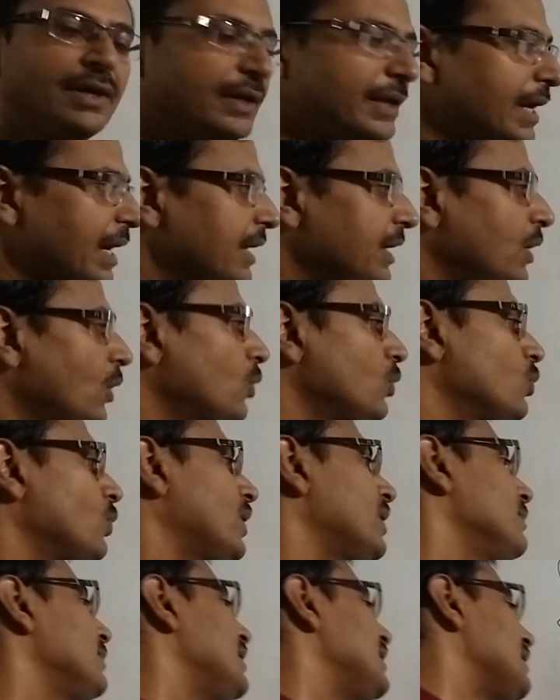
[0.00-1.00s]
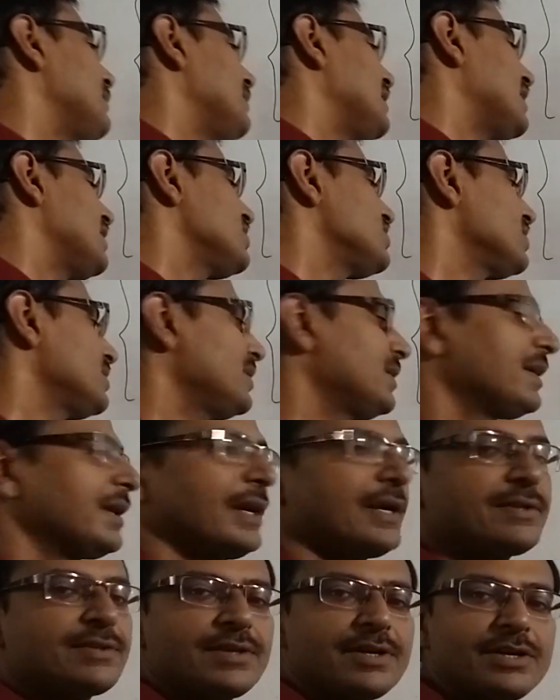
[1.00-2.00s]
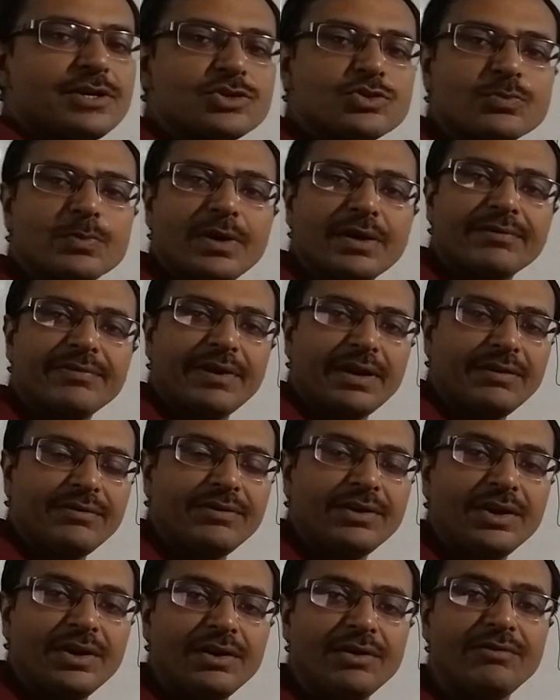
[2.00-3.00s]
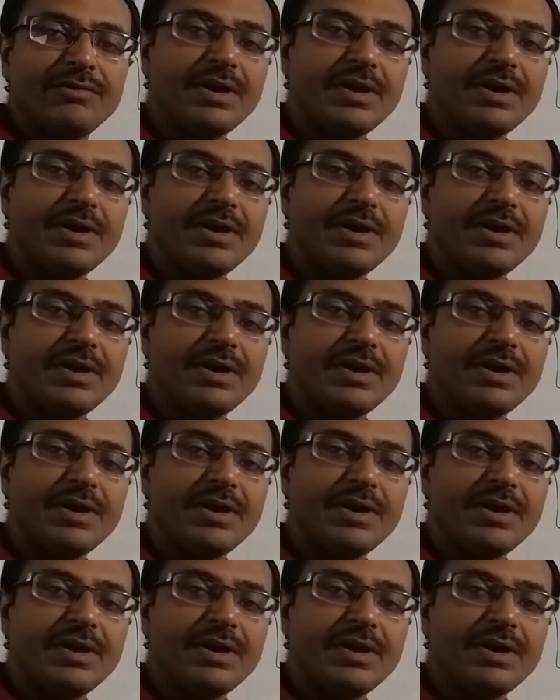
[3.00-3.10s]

Carry out one multiplication and get 3 raised to power 5.